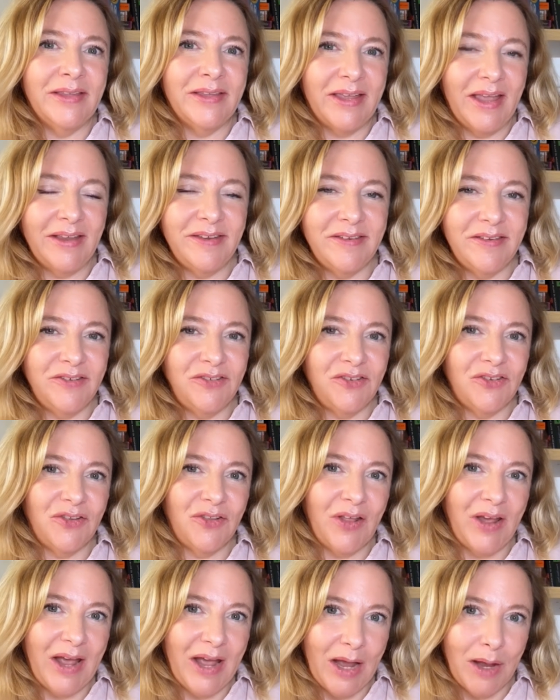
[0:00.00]
Get into
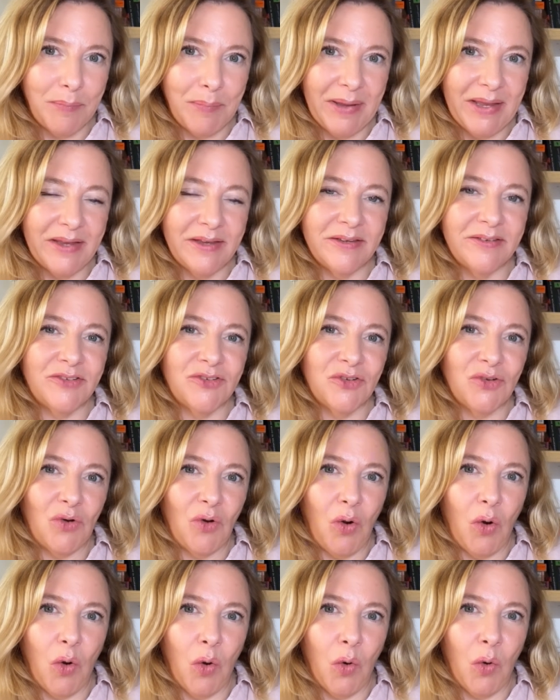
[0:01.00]
the habit
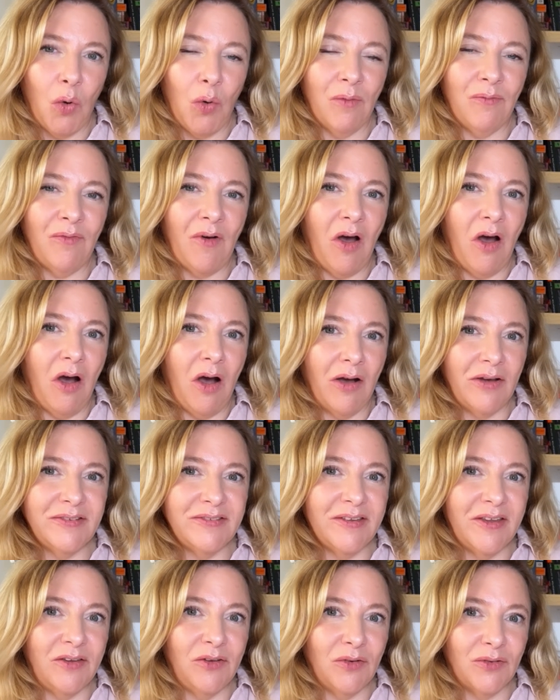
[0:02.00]
of
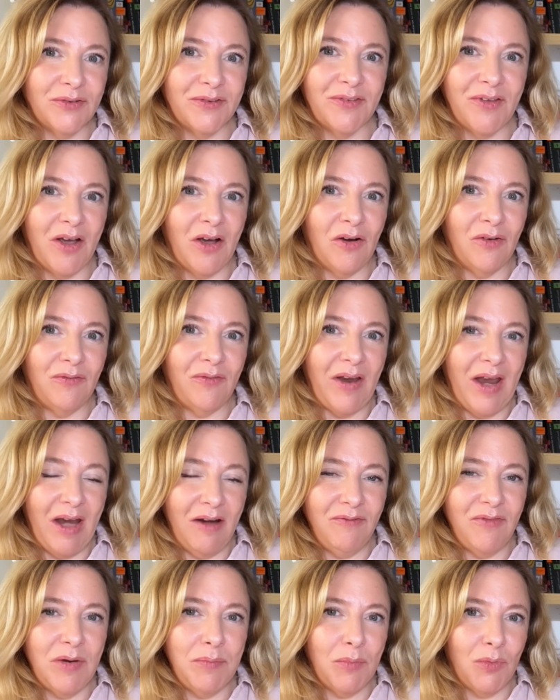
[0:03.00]
asking yourself
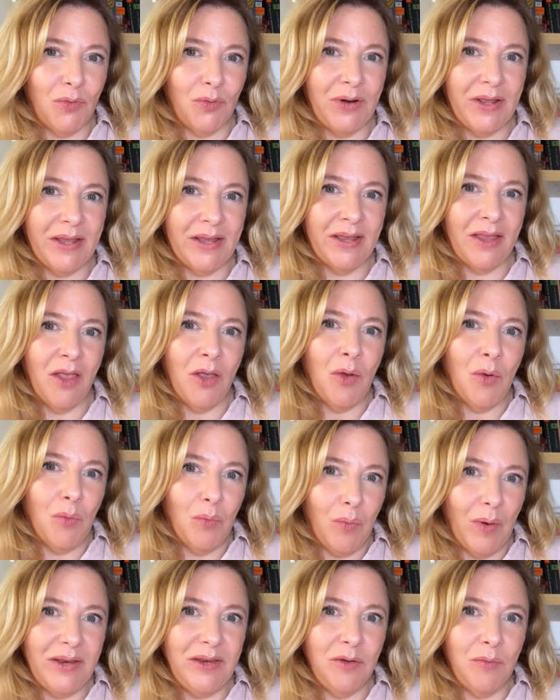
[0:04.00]
every morning
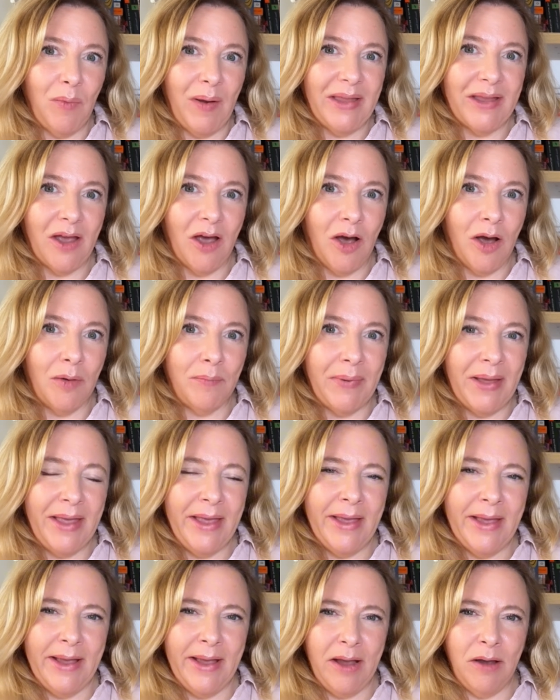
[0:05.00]
when you wake up,
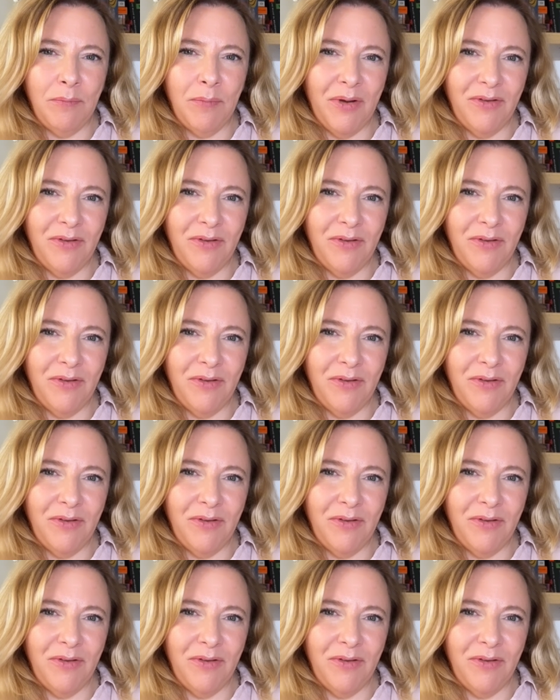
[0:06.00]
how am I